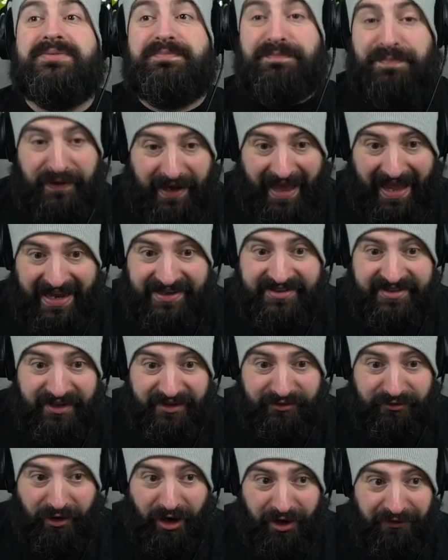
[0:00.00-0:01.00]
play
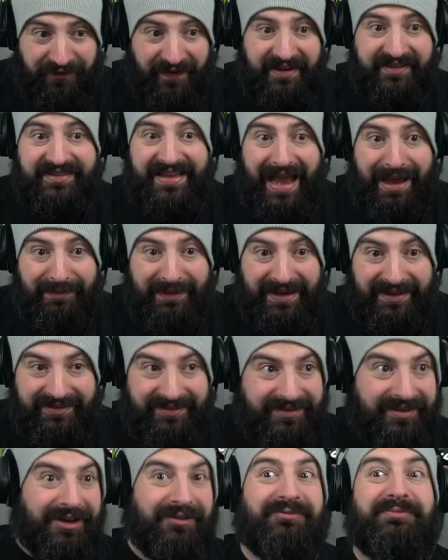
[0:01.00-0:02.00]
just Things, damn it!
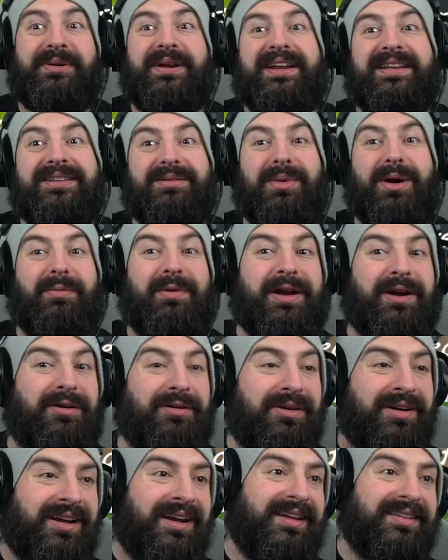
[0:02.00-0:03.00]
So I put it into my
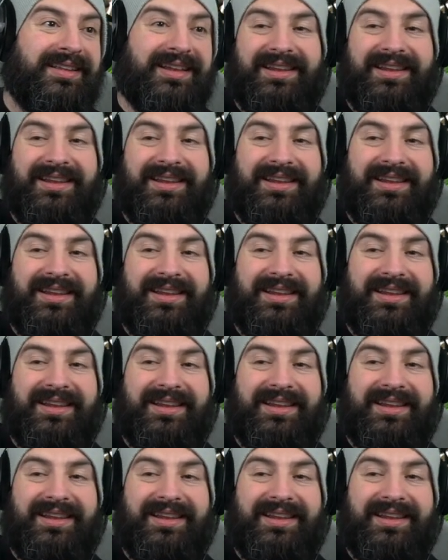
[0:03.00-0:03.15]
wheel, the